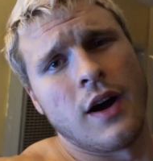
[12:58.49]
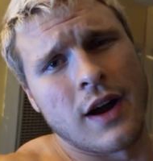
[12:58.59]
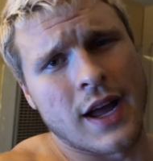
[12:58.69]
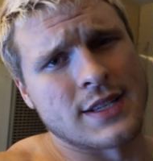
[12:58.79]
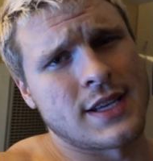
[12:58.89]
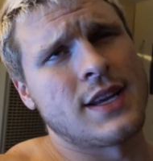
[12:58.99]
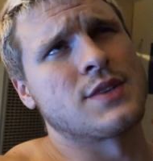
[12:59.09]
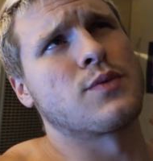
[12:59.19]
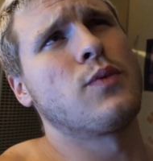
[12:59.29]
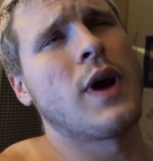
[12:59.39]
All right, guys, it
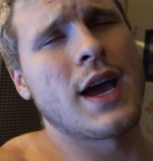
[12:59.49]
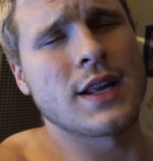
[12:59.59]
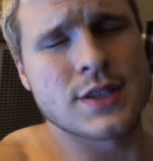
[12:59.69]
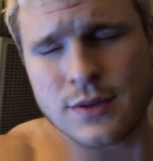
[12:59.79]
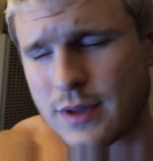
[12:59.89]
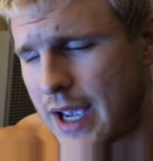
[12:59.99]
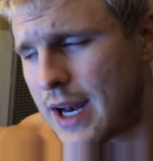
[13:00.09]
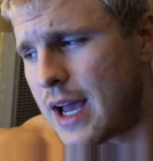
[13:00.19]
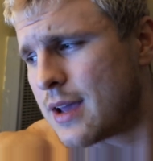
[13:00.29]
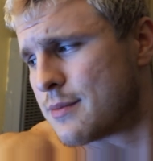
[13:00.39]
is way too
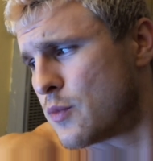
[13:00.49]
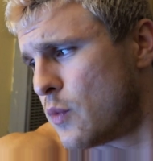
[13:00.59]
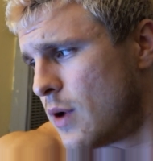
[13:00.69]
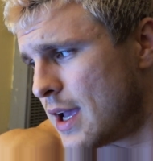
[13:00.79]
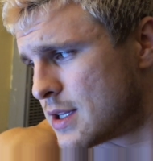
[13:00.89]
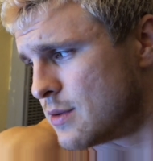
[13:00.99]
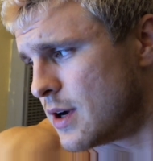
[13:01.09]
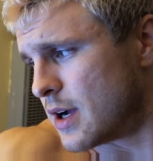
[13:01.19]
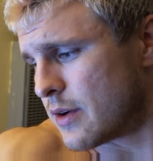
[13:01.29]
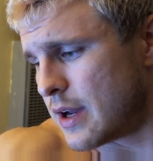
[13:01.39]
late. I am way too
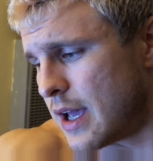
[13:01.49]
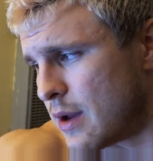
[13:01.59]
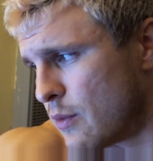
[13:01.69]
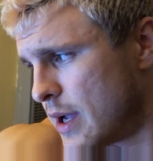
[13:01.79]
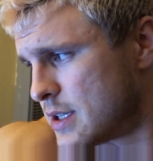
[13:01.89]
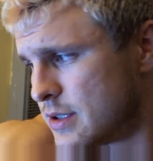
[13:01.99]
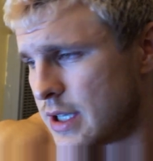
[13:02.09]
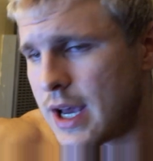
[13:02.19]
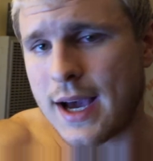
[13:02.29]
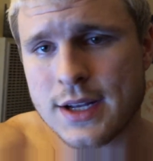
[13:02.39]
hungry and way too
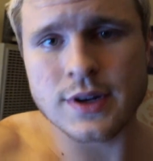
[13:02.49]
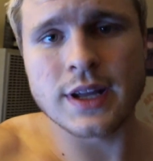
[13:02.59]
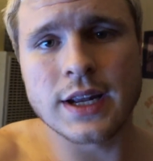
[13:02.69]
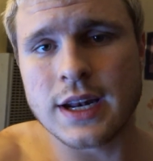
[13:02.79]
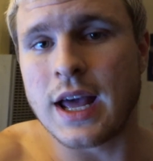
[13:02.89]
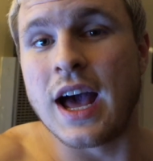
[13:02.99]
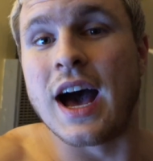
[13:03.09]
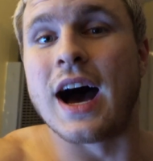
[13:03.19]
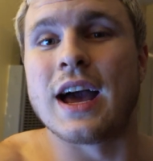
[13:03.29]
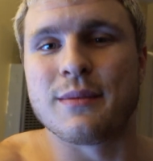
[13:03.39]
dehydrated.
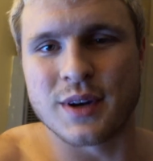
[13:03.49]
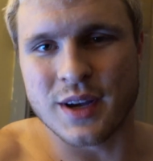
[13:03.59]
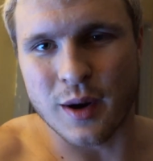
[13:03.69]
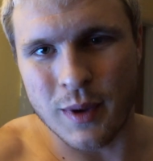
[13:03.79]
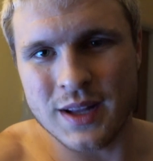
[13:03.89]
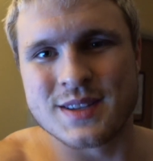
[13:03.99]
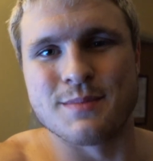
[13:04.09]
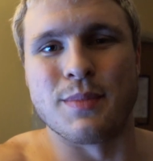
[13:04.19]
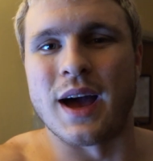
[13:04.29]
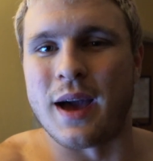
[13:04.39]
I am gonna go to bed,
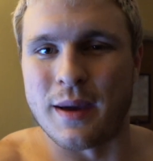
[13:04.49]
but I